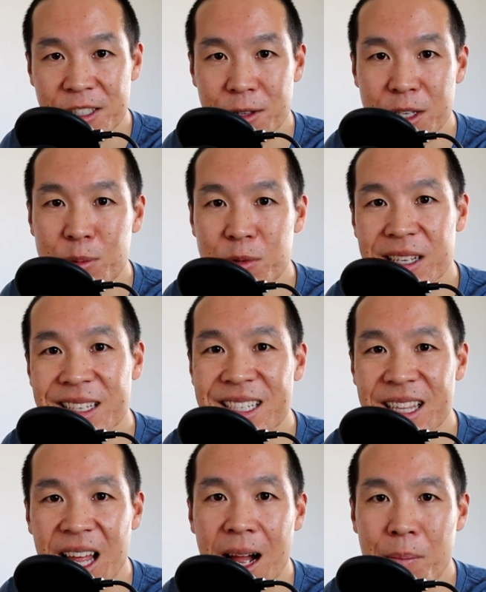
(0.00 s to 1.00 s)
so this one
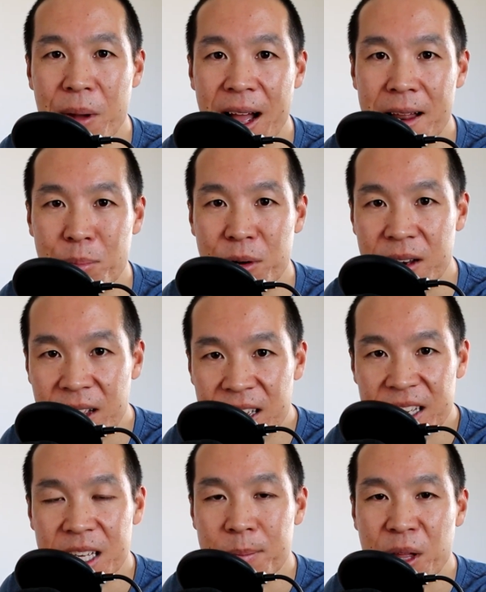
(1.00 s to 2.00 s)
isn't that bad, but
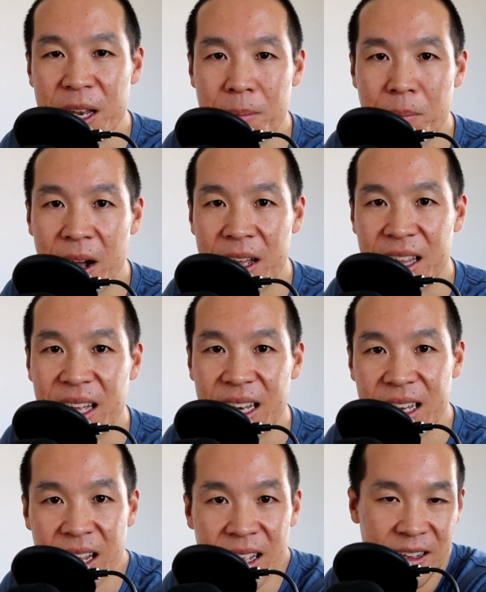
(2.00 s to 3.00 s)
keep that in mind
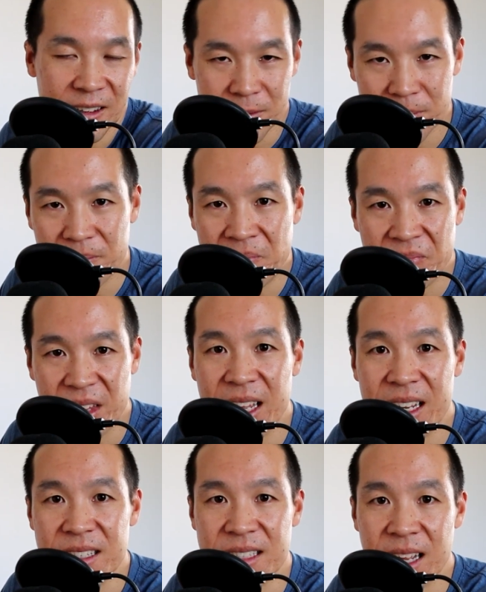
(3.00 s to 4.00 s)
that
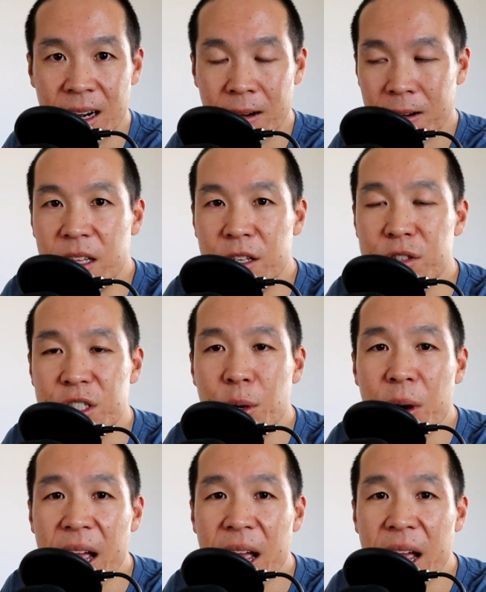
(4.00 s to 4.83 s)
it is there. There's no